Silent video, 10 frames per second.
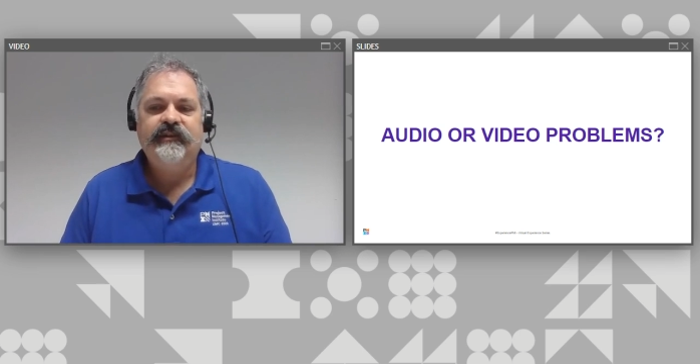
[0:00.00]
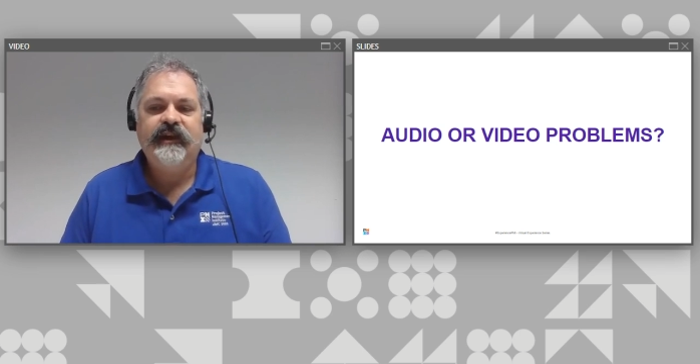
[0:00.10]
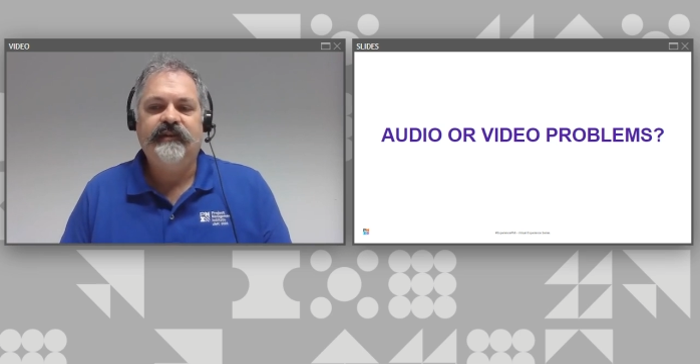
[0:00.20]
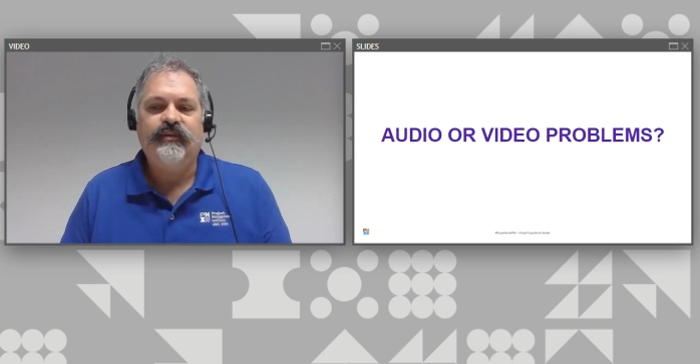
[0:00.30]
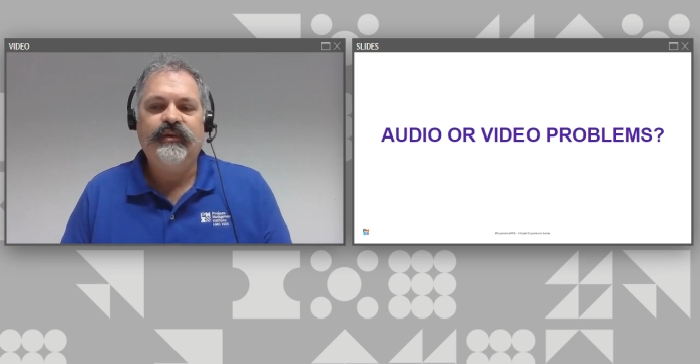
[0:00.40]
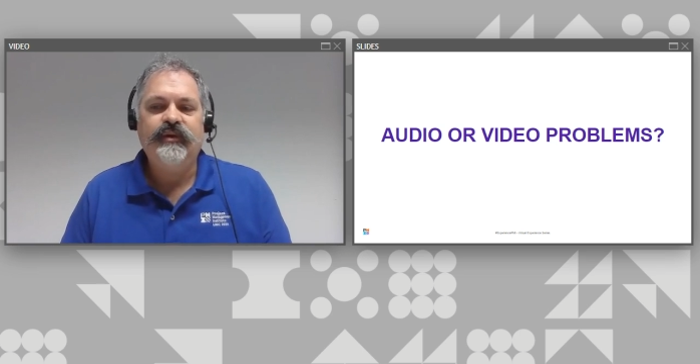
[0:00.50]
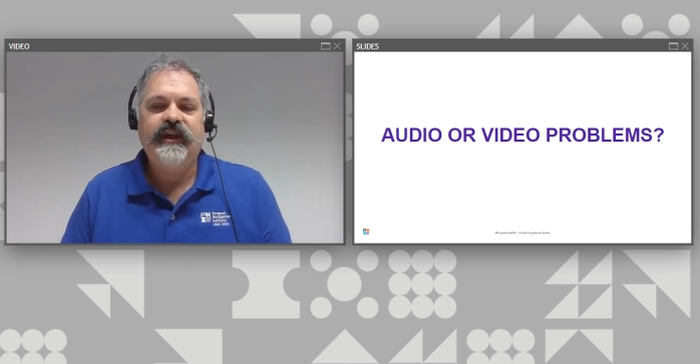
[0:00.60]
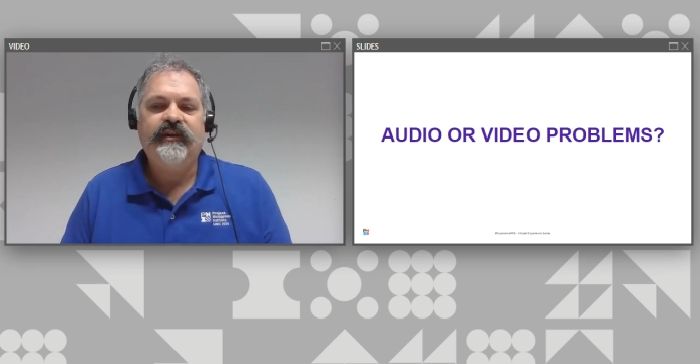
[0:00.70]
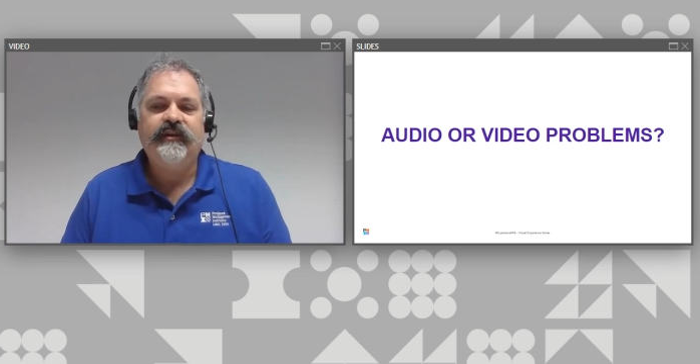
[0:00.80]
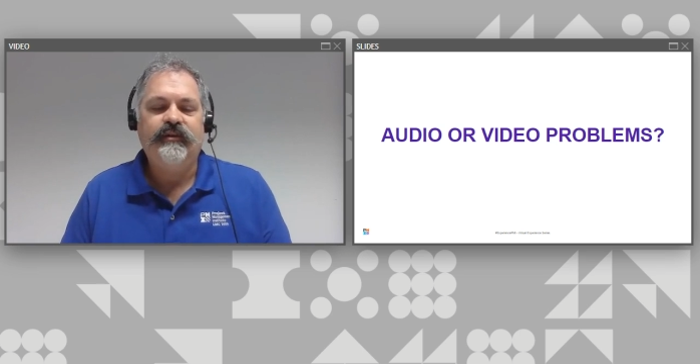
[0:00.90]
you have
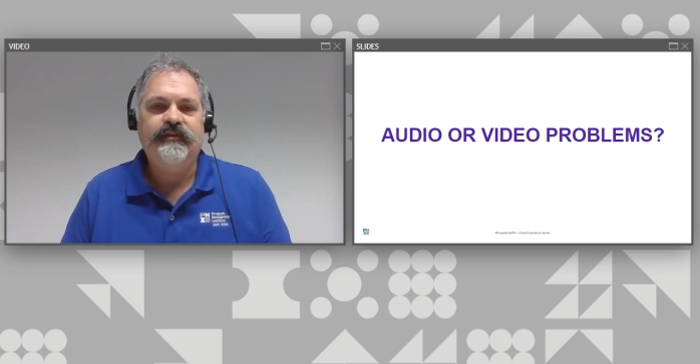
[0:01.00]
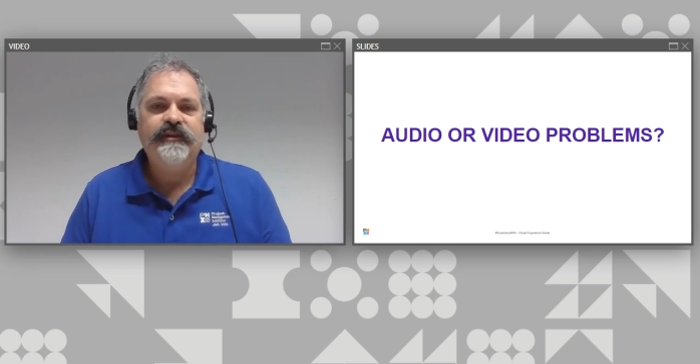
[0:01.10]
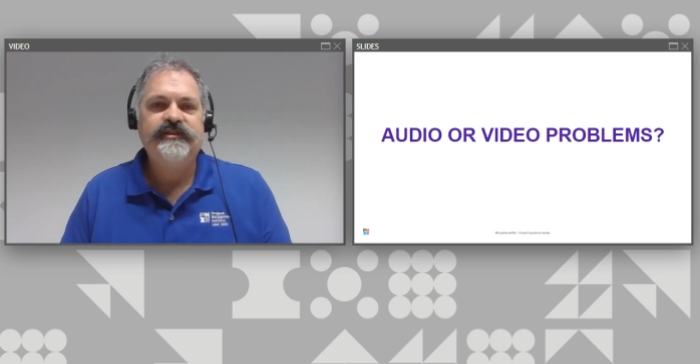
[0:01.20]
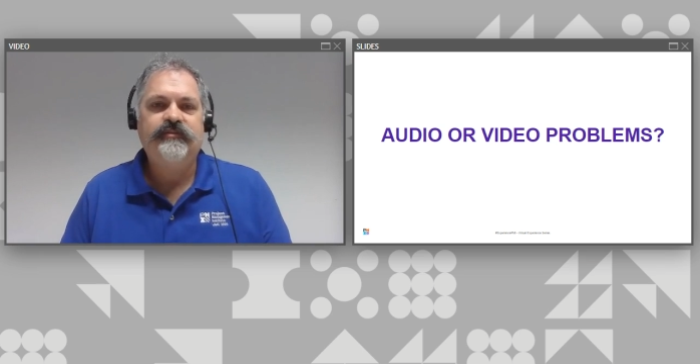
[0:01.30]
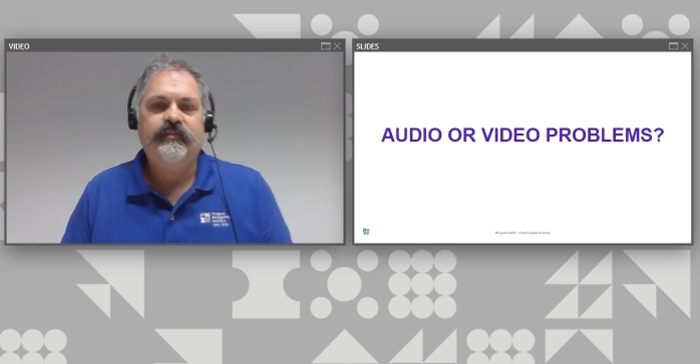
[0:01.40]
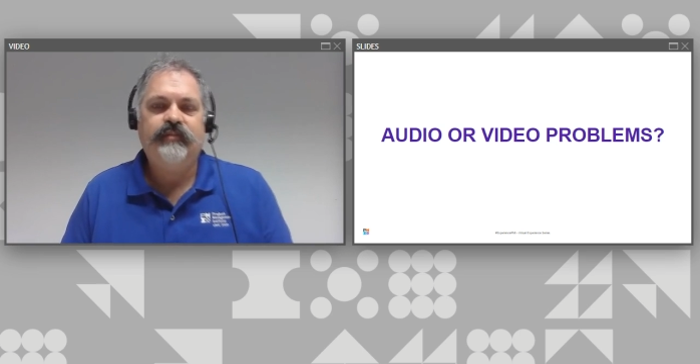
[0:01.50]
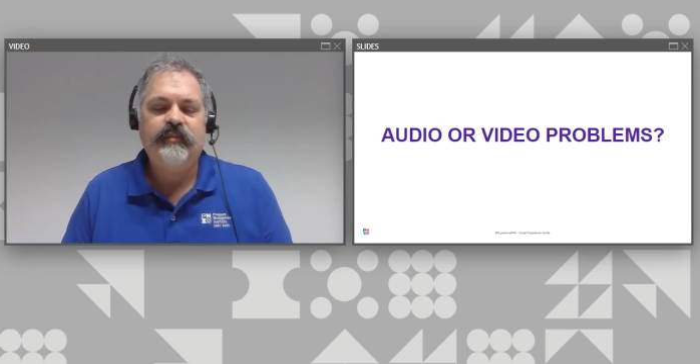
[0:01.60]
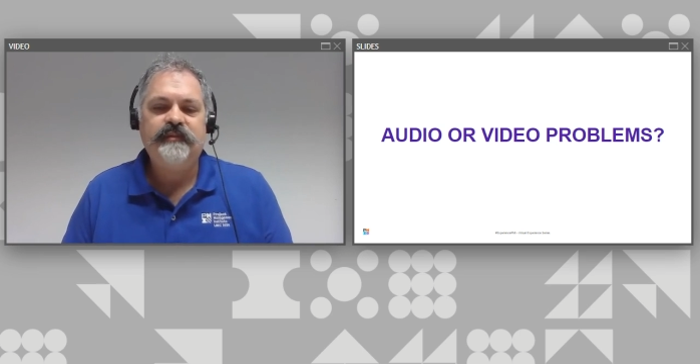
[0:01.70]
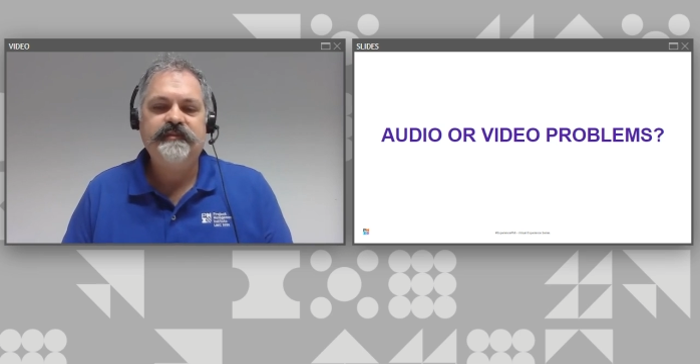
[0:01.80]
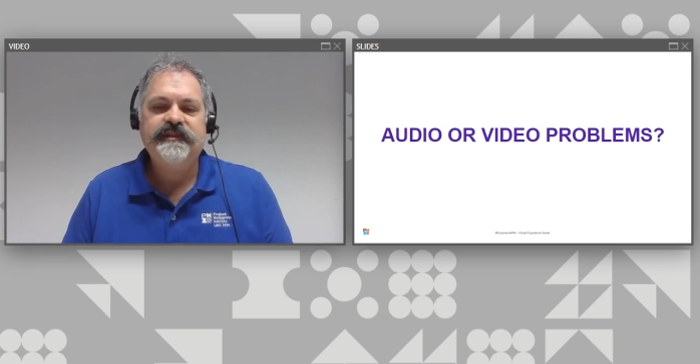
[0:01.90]
audio or visual
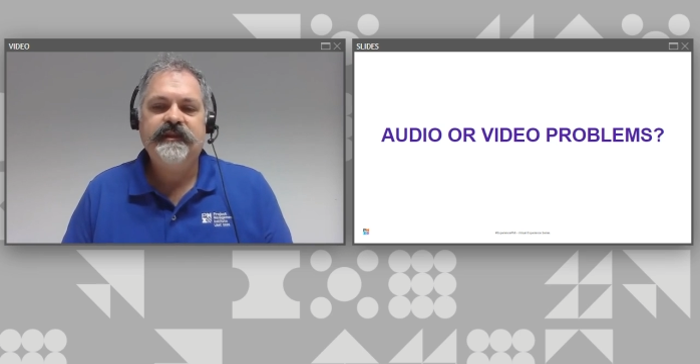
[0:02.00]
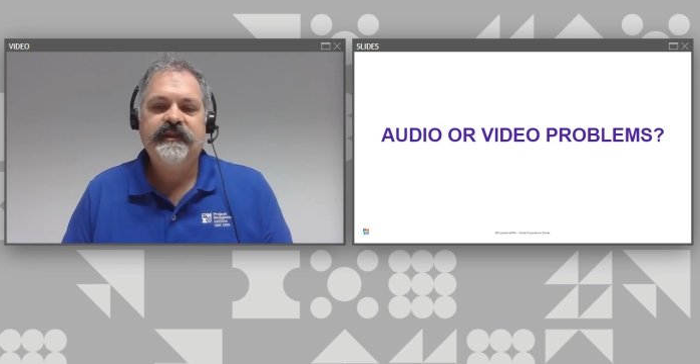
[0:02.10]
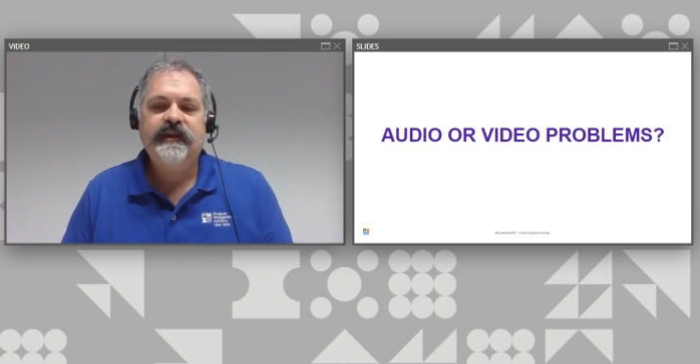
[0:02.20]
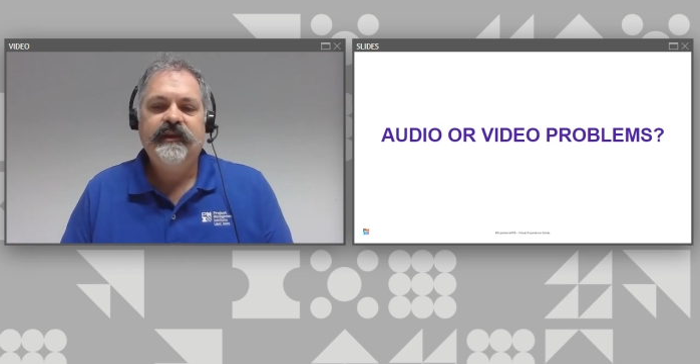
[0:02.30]
problems,